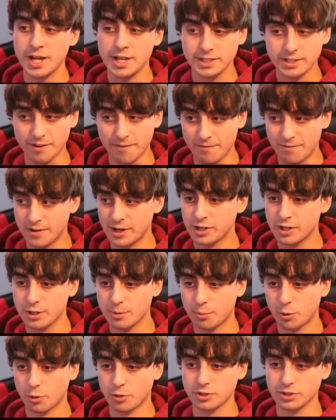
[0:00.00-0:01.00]
It's a very
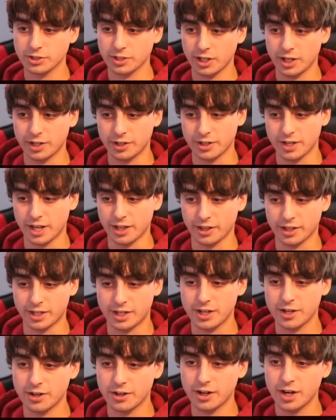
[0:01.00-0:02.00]
important slider. Yeah, like
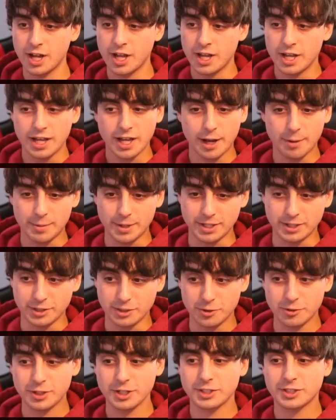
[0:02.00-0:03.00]
here, I
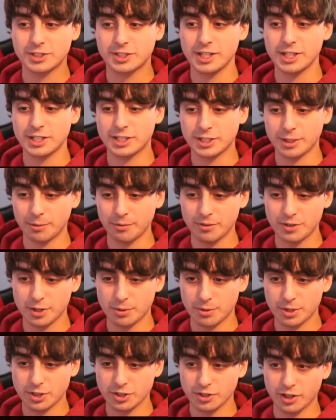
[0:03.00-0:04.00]
mean, you could see some of the
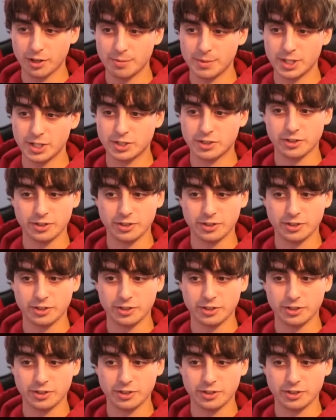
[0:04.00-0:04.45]
original image.